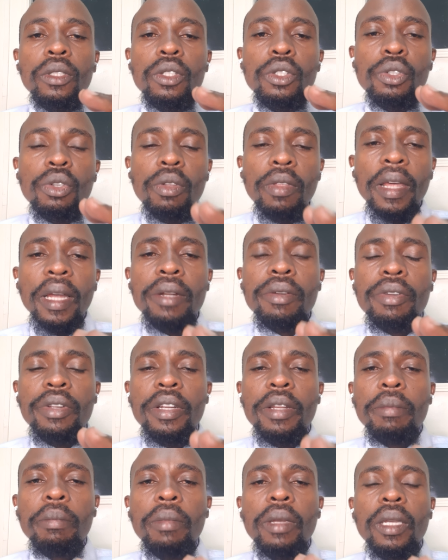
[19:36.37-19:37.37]
So that
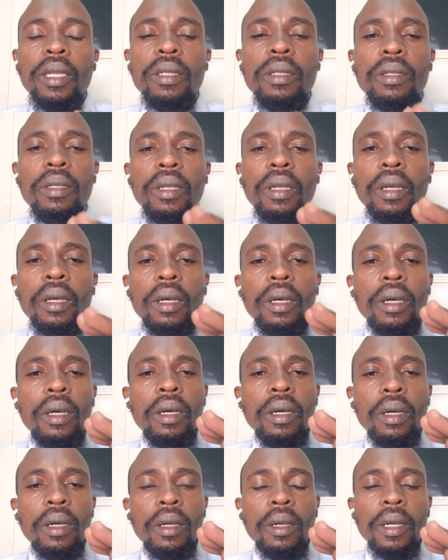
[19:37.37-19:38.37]
really makes
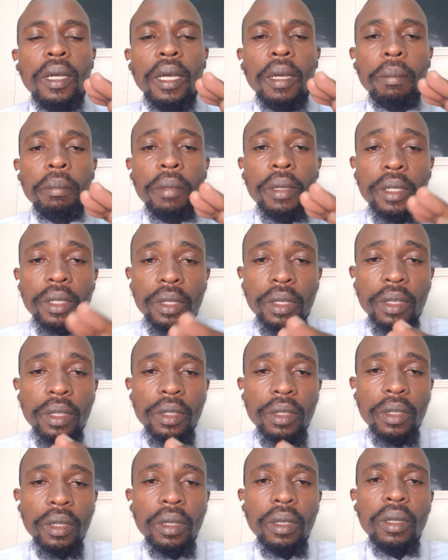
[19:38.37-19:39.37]
a bit
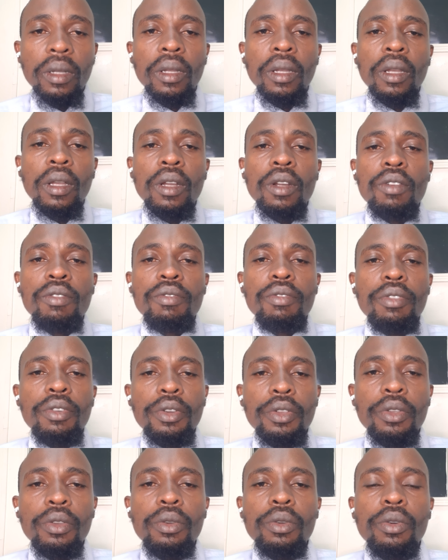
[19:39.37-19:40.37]
easy for
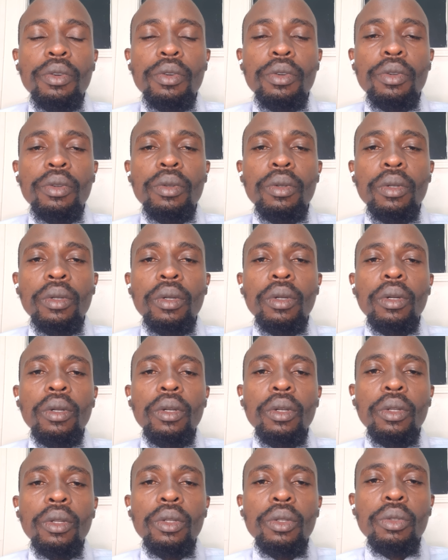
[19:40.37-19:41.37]
you
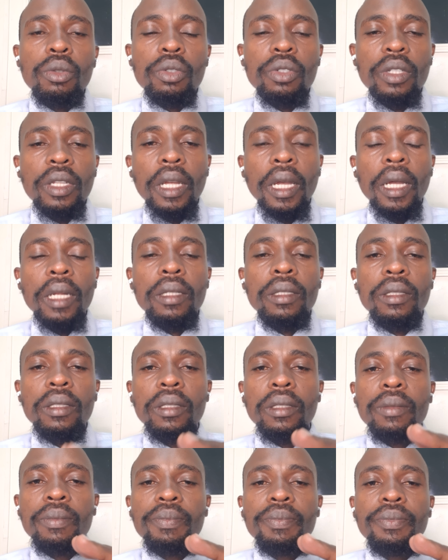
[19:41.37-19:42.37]
to start
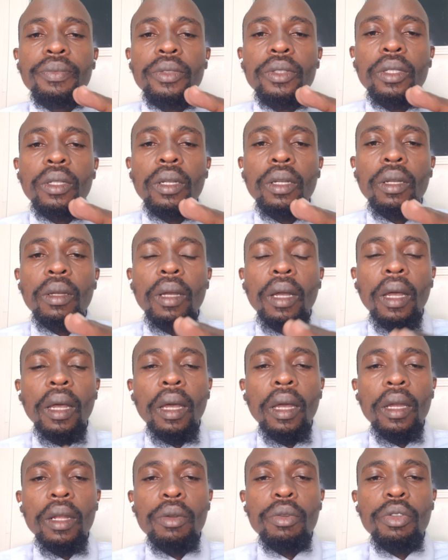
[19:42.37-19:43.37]

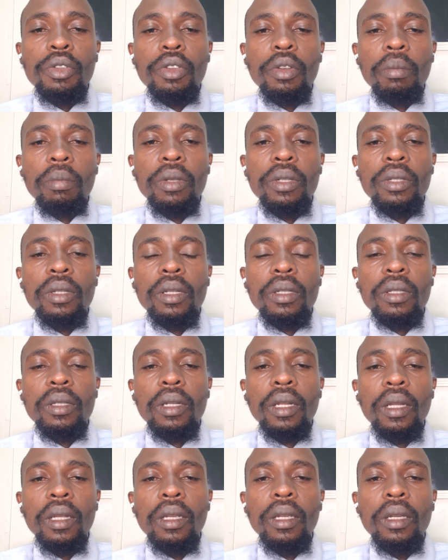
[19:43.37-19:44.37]
doing your business
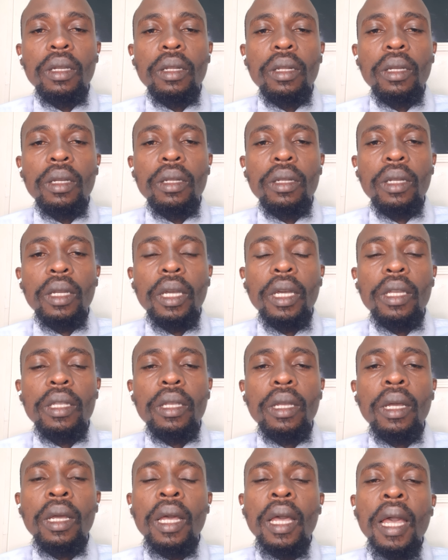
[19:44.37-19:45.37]
in
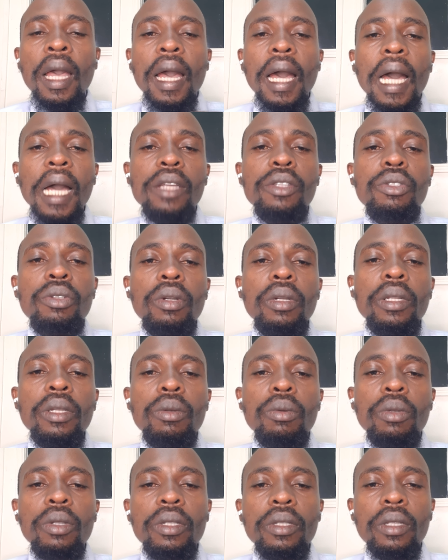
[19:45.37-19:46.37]
Kenya. Actually, you
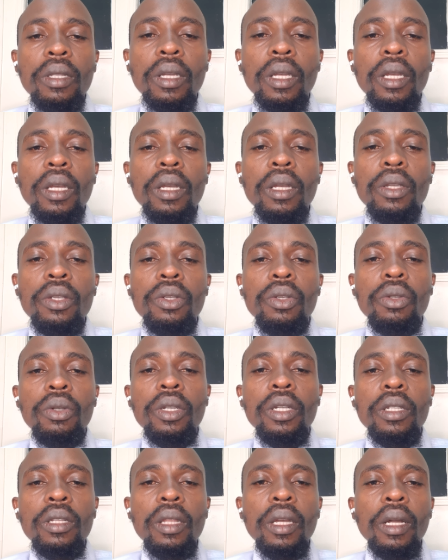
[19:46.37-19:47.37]
would say you
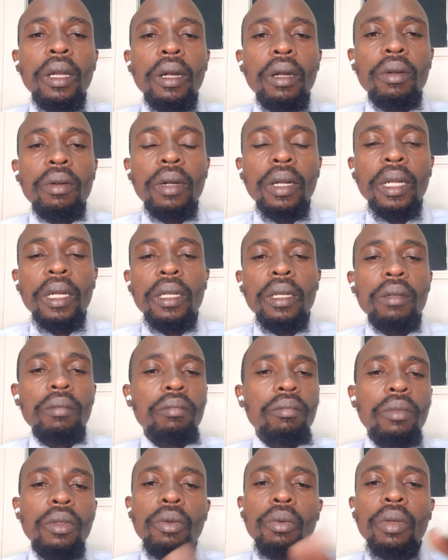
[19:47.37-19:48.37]
hit the ground running.
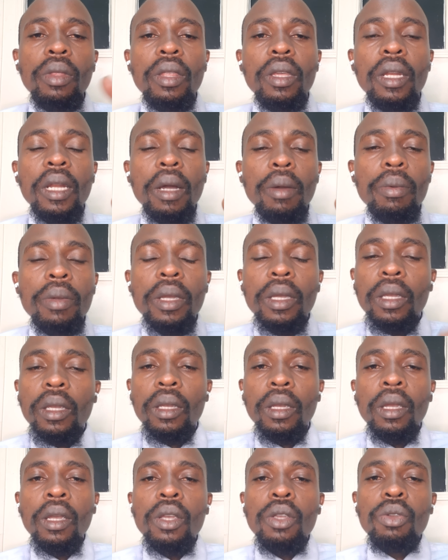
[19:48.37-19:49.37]
Within a week,
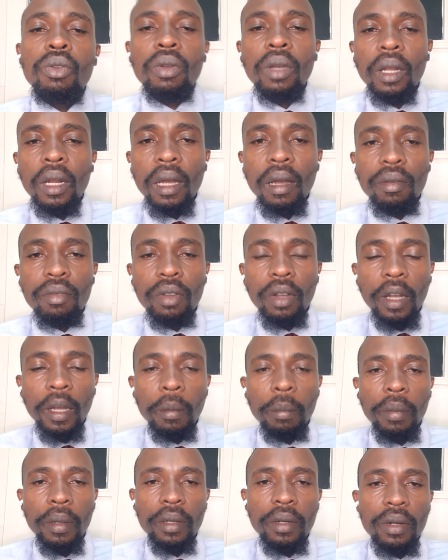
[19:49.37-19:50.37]
you can have your
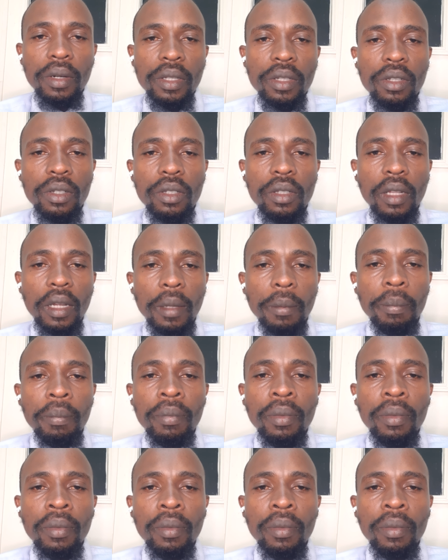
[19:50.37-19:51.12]
company registered.